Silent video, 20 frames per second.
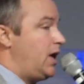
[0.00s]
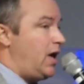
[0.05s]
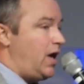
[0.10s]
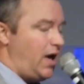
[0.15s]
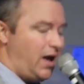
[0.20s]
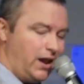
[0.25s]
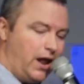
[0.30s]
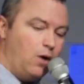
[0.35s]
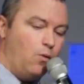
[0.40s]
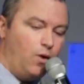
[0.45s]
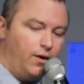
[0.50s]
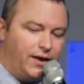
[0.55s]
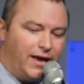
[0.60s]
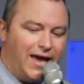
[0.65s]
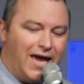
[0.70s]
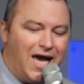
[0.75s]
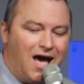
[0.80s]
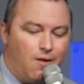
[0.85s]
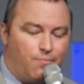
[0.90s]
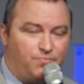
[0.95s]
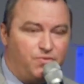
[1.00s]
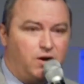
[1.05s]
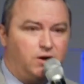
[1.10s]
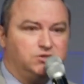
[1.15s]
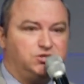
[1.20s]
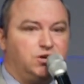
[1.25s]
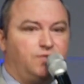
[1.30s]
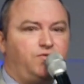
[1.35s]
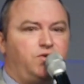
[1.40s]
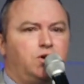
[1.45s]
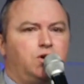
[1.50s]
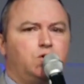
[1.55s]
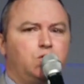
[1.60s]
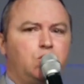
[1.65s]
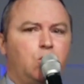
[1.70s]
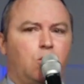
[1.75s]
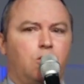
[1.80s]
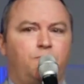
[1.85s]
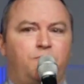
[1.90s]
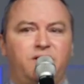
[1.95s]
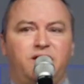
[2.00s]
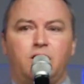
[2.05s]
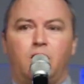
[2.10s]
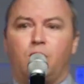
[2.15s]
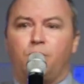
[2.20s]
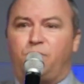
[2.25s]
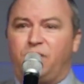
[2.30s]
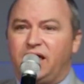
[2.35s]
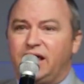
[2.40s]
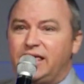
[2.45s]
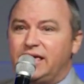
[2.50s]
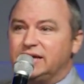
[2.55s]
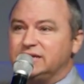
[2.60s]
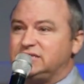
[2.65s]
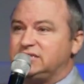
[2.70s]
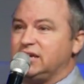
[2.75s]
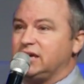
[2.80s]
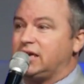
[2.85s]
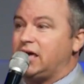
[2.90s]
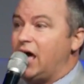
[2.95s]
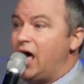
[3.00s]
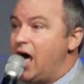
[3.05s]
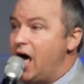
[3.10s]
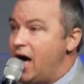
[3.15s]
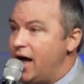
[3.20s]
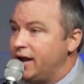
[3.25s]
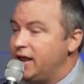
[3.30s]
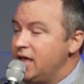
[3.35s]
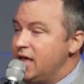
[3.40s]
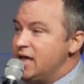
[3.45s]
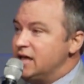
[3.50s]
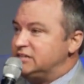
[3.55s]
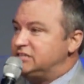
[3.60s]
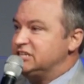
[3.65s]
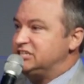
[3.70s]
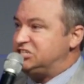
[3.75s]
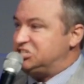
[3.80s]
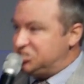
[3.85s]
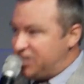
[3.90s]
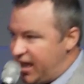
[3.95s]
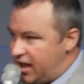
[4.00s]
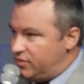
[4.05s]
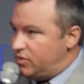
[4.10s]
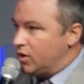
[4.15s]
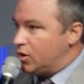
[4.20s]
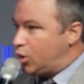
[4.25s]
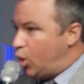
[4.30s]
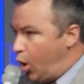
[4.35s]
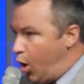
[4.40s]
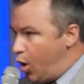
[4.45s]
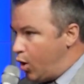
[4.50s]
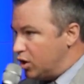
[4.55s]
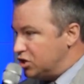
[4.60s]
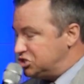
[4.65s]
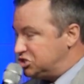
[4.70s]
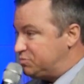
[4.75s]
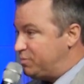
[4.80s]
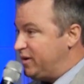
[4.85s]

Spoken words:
And I want to help those of you who have been obedient to God to stay the course,